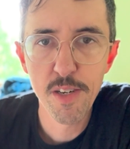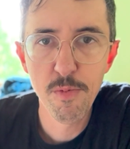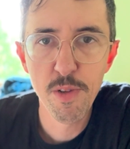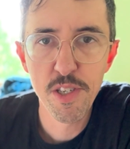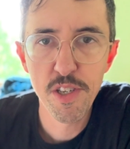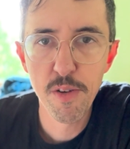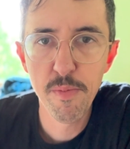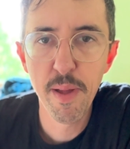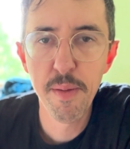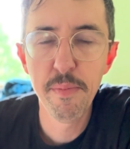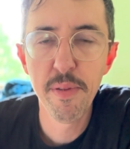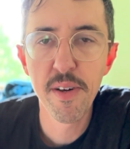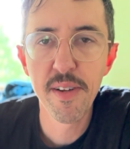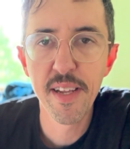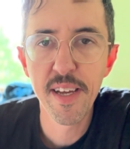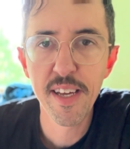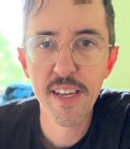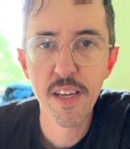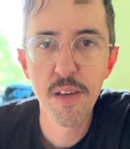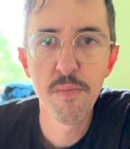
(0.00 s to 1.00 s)
We should be
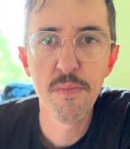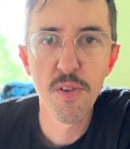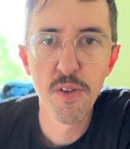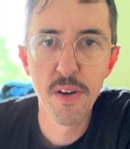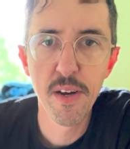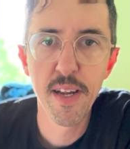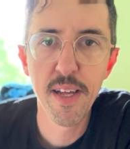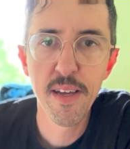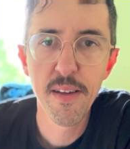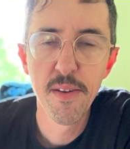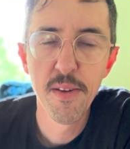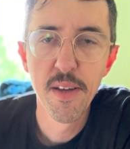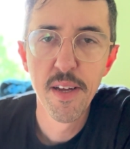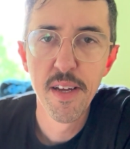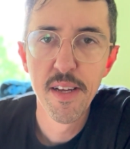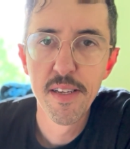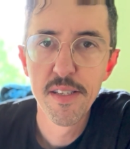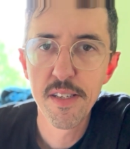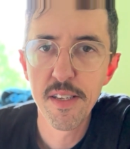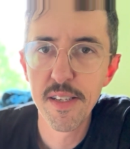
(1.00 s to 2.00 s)
building community.
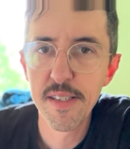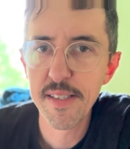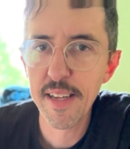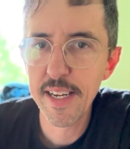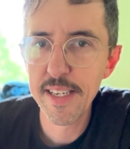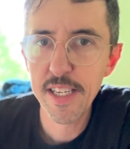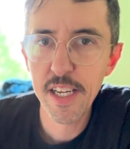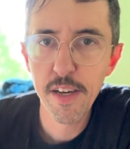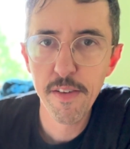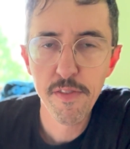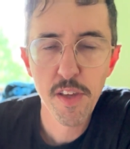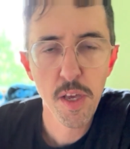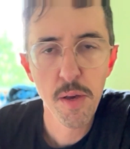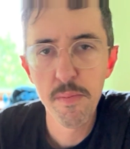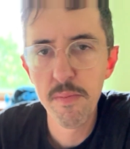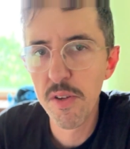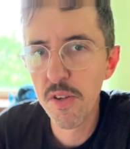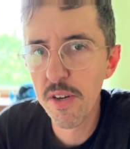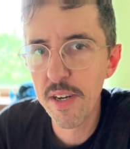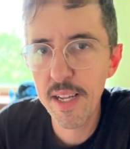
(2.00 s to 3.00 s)
This idea of
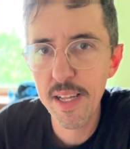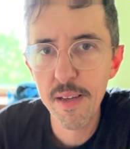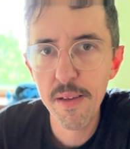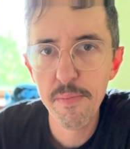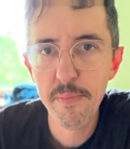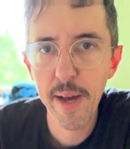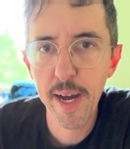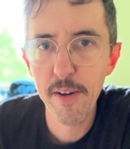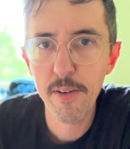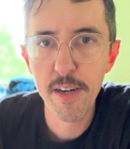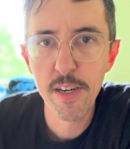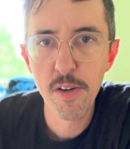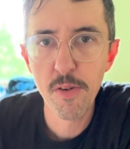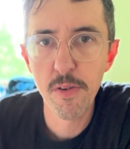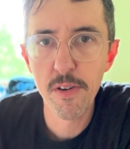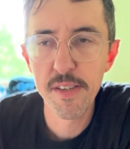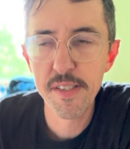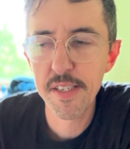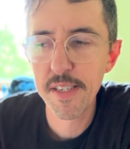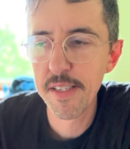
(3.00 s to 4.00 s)
community-powered
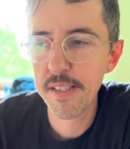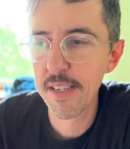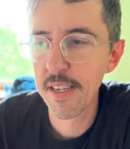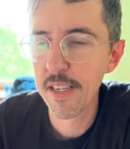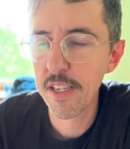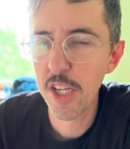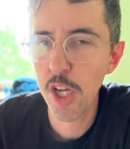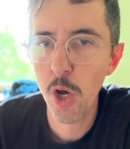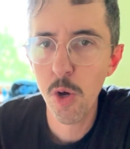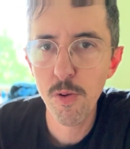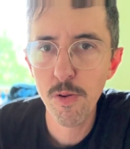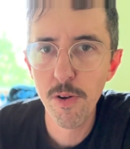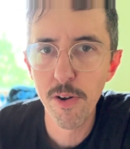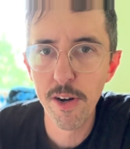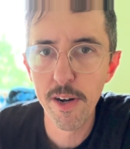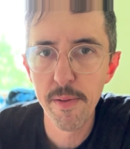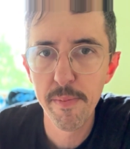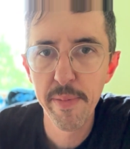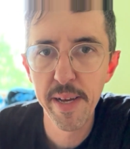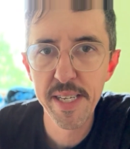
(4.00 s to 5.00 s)
courses and
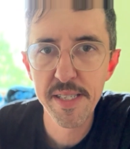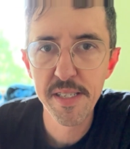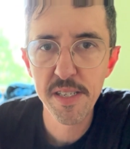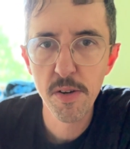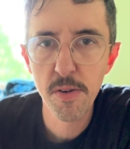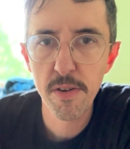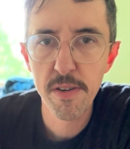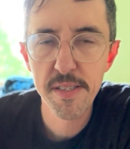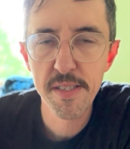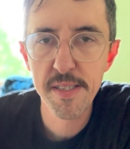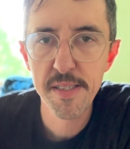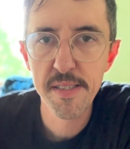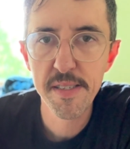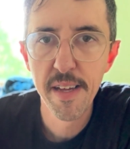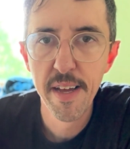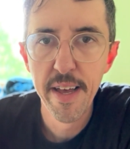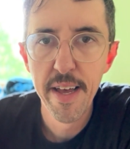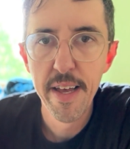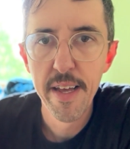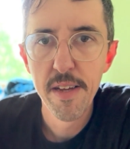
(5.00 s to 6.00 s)
cohort-based courses
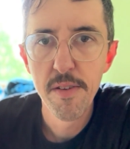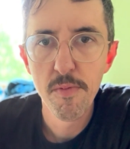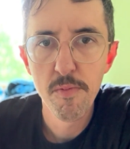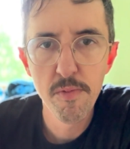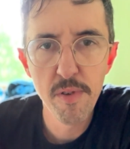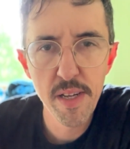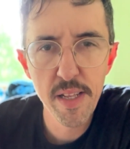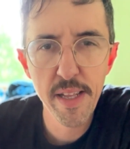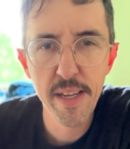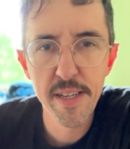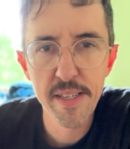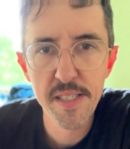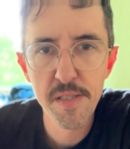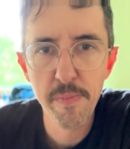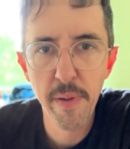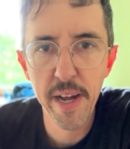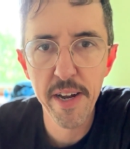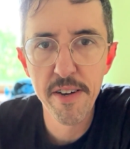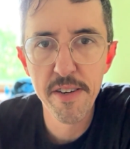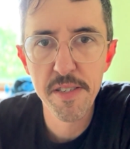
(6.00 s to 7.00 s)
really
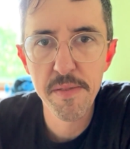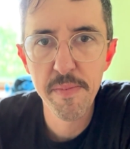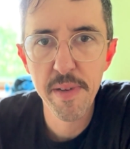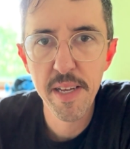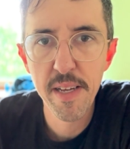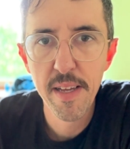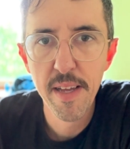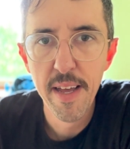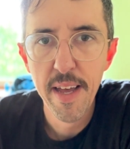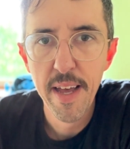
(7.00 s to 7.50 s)
inspires me.